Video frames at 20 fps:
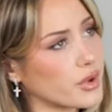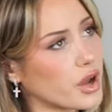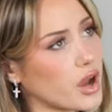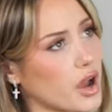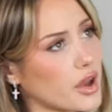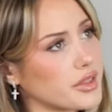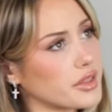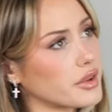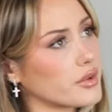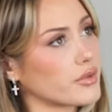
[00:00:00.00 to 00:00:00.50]

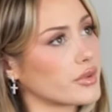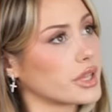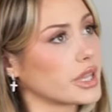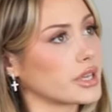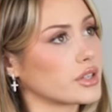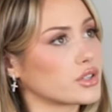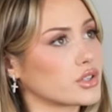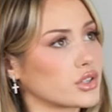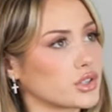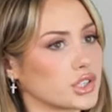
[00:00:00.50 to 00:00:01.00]
Godly
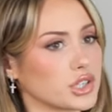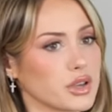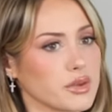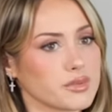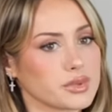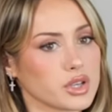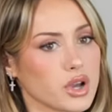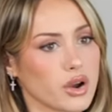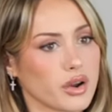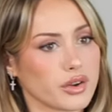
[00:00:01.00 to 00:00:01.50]

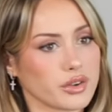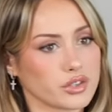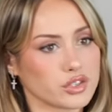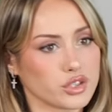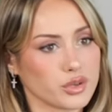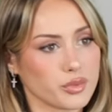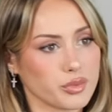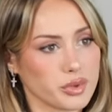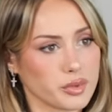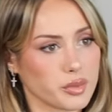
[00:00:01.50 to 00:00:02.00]
relationships aren't
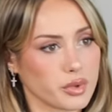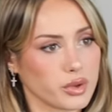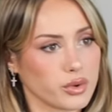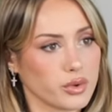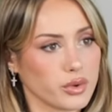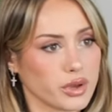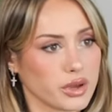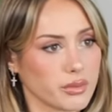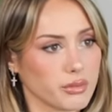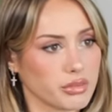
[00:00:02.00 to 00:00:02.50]
two people
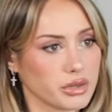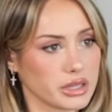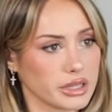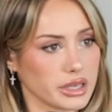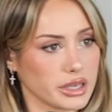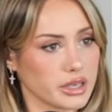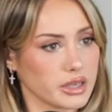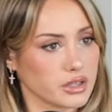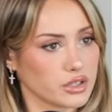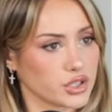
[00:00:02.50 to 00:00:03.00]
who
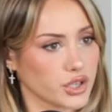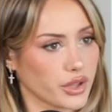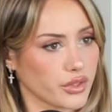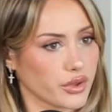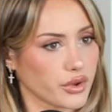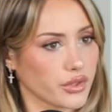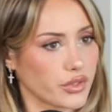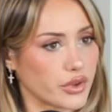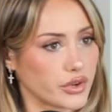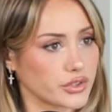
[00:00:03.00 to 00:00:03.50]
complete each
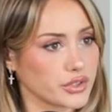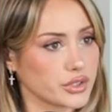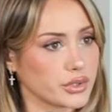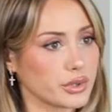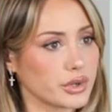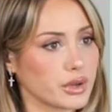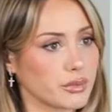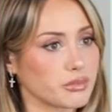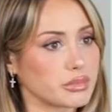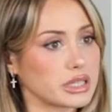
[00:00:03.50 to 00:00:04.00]
other. They're
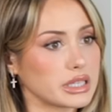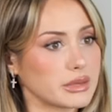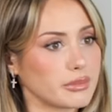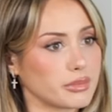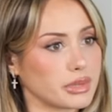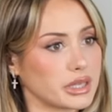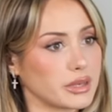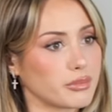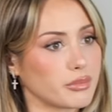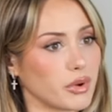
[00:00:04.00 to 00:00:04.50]
two
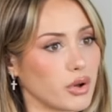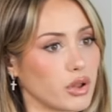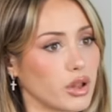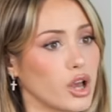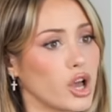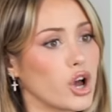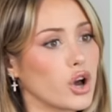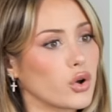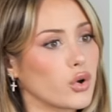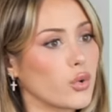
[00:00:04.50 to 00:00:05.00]
complete people
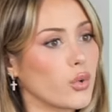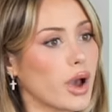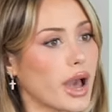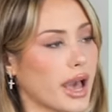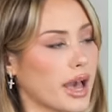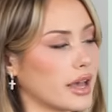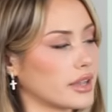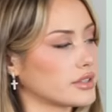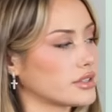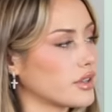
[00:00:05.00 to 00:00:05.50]
who
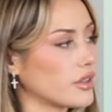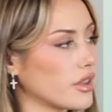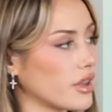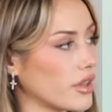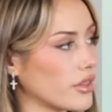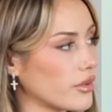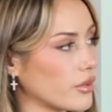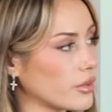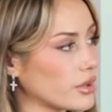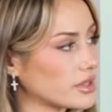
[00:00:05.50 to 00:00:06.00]
add to the
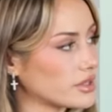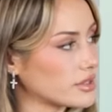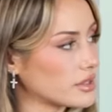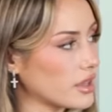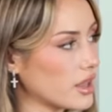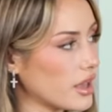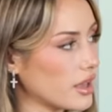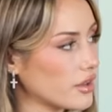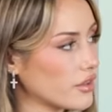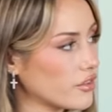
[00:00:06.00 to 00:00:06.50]
other one's
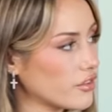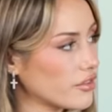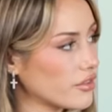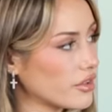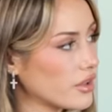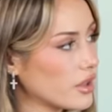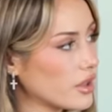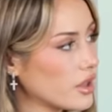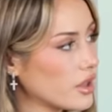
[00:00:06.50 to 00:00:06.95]
life.